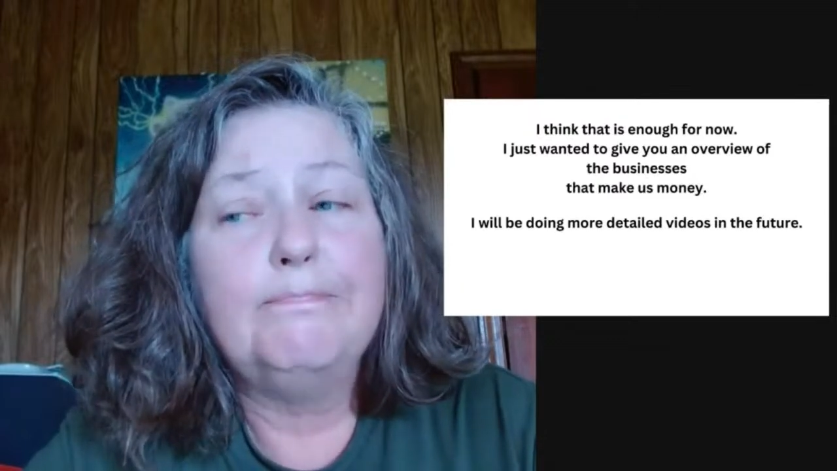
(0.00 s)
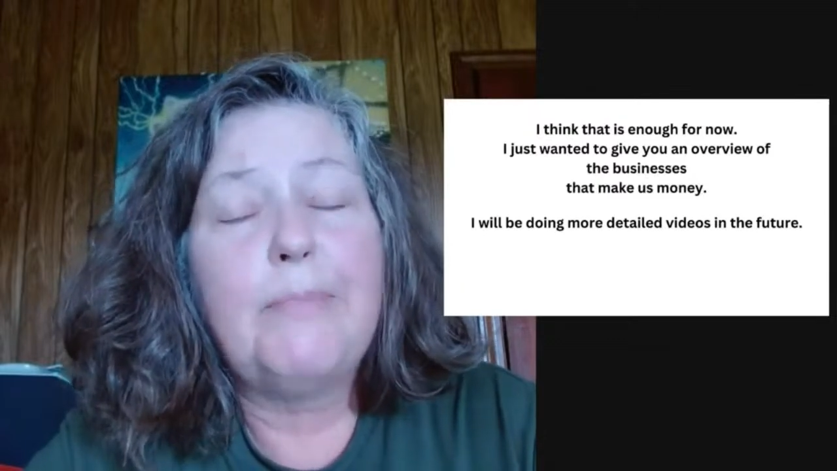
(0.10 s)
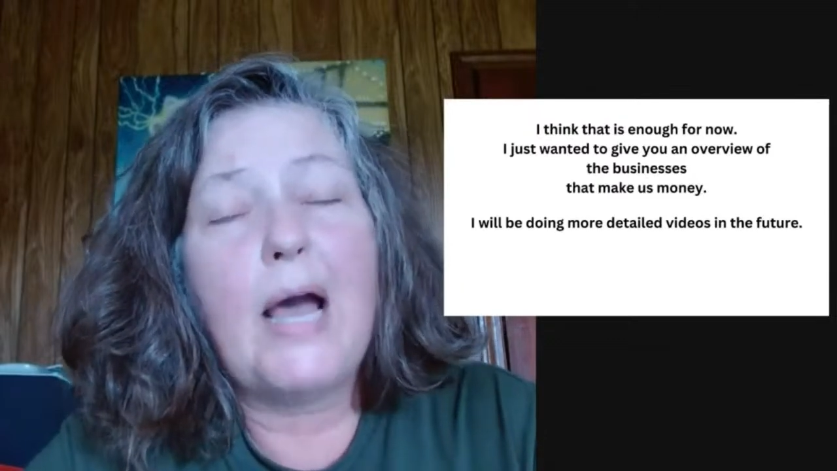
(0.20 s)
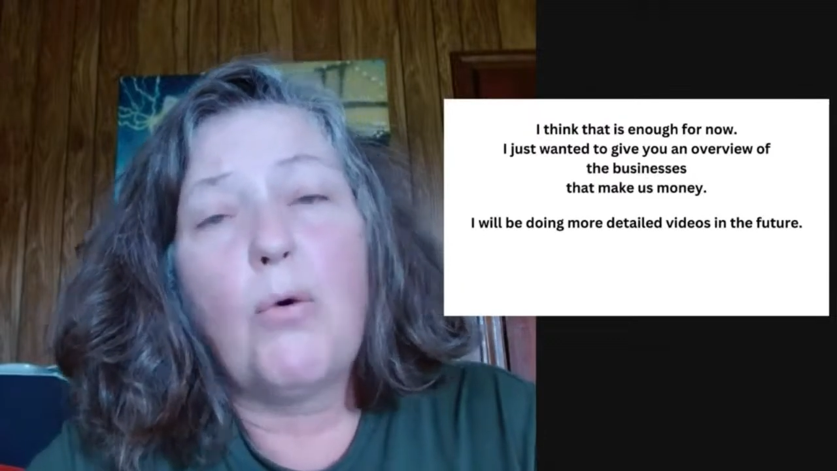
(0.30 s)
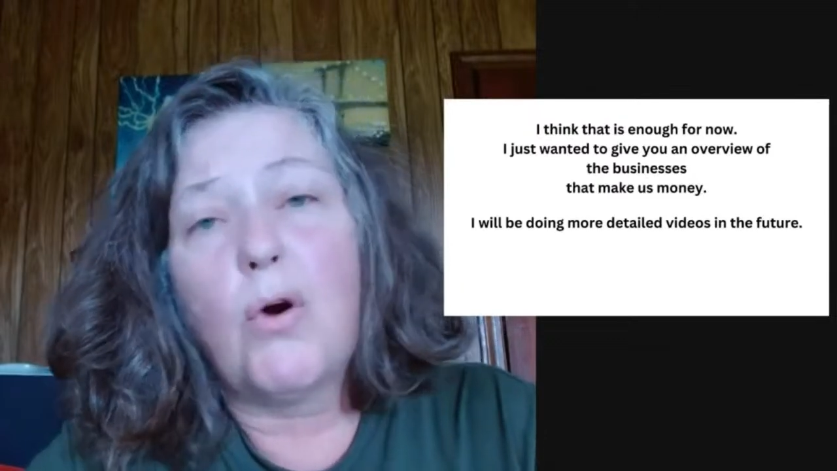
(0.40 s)

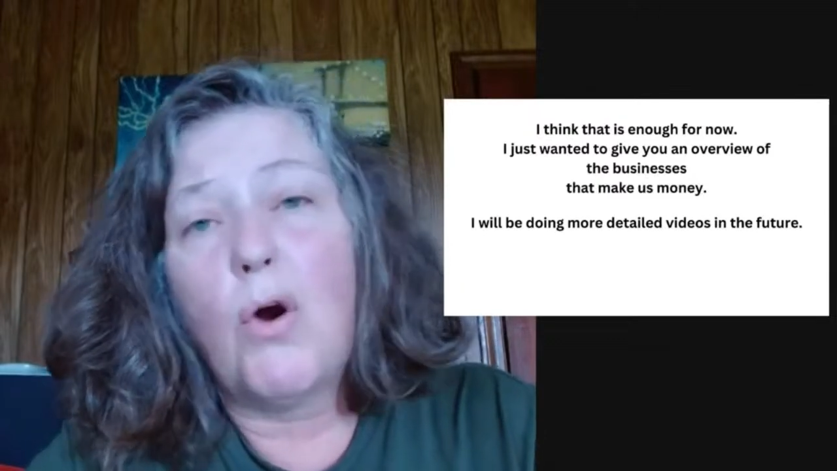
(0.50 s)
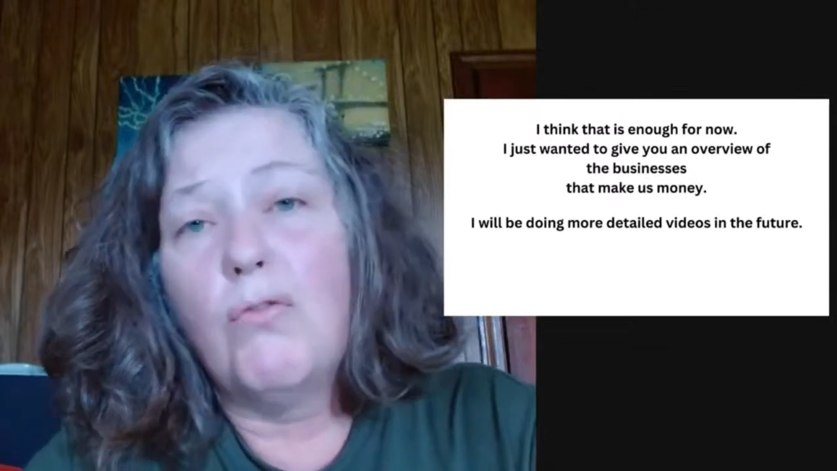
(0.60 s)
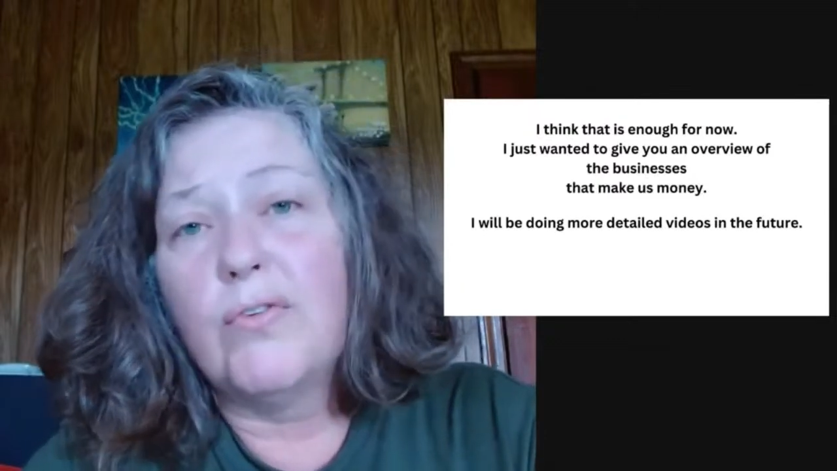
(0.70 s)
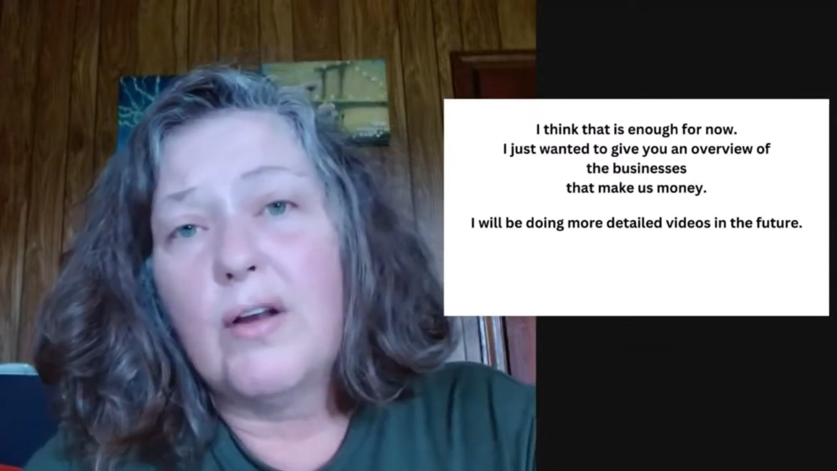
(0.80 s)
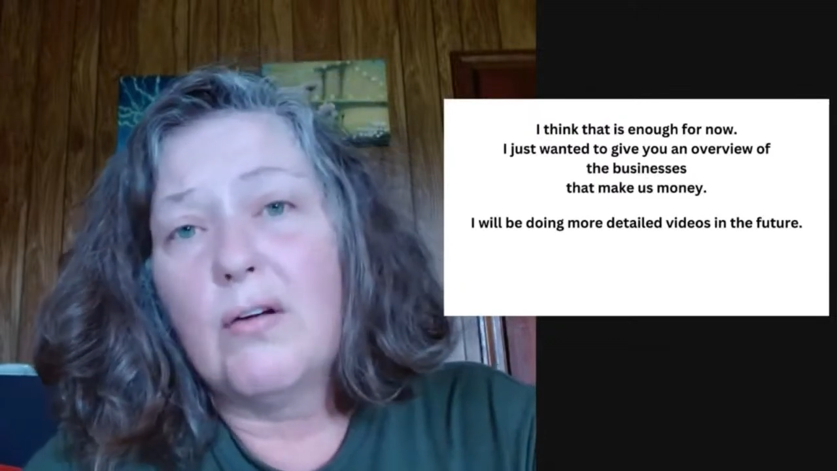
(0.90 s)
power
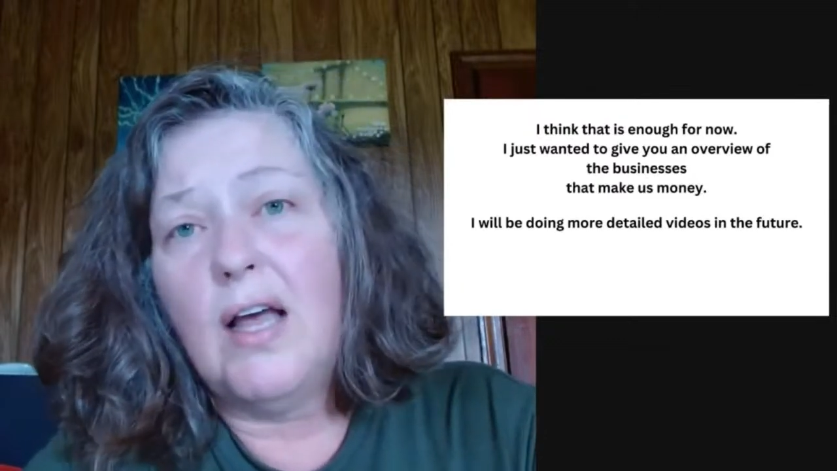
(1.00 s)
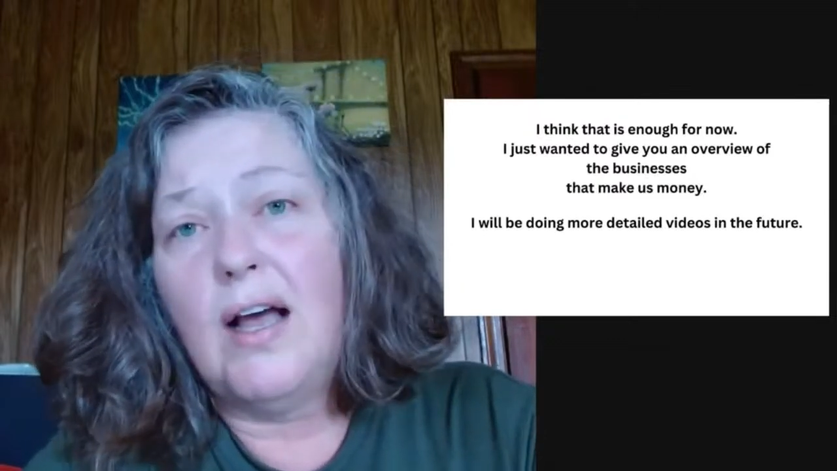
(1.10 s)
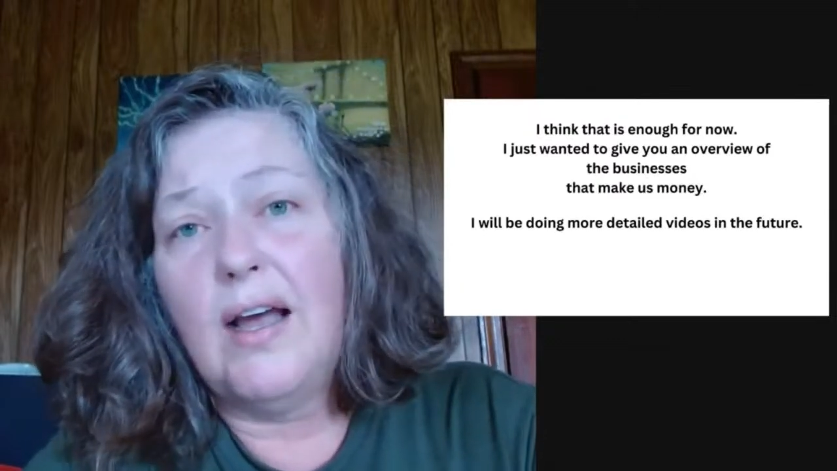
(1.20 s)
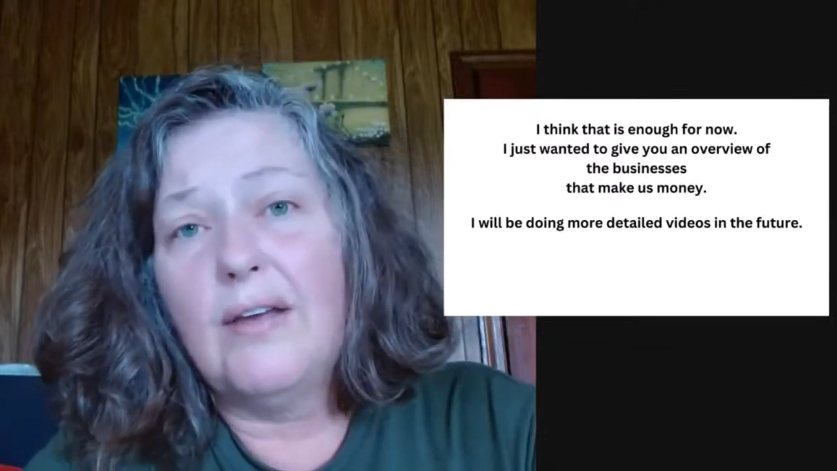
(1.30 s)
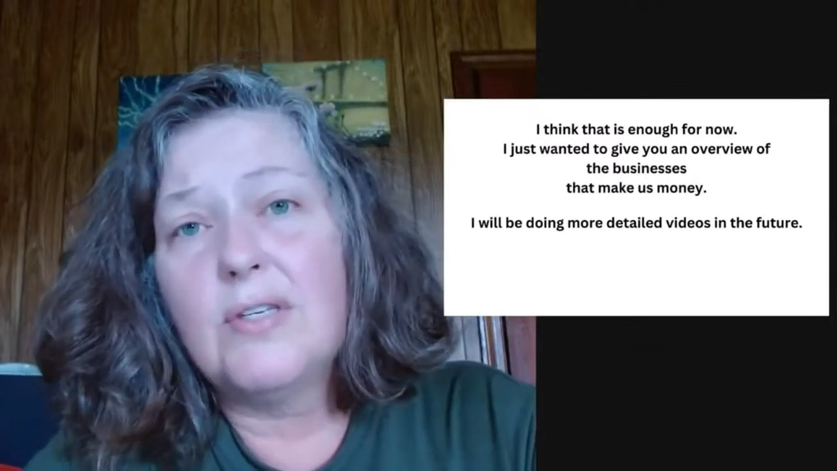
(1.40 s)
over their
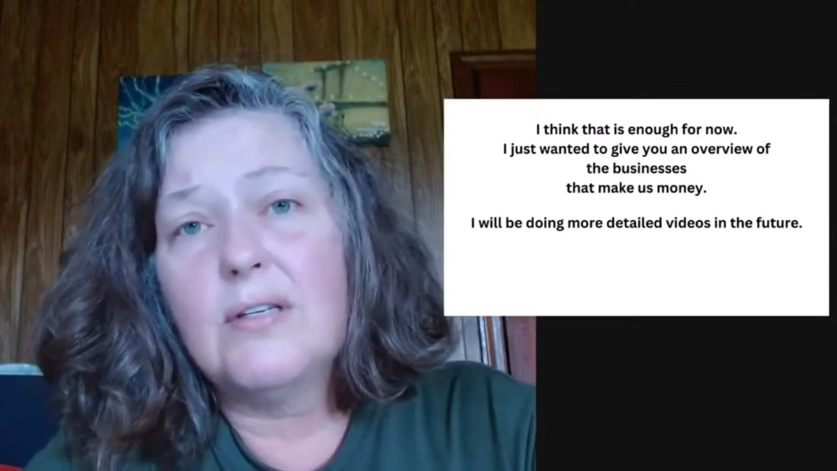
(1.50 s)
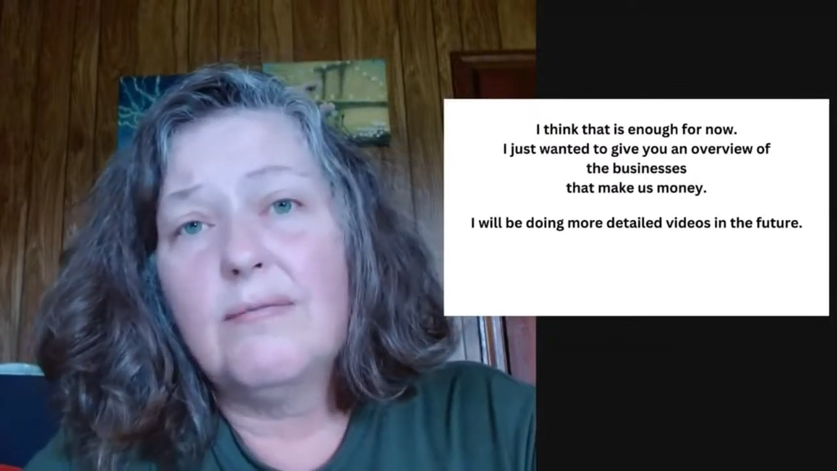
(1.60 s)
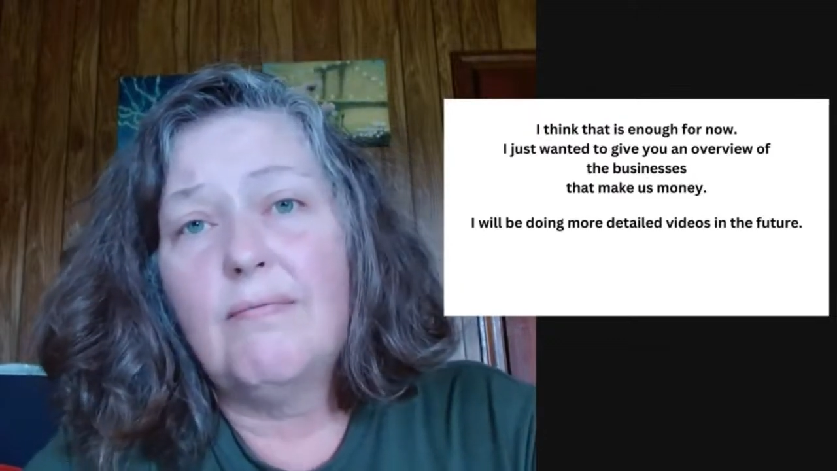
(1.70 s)
lives,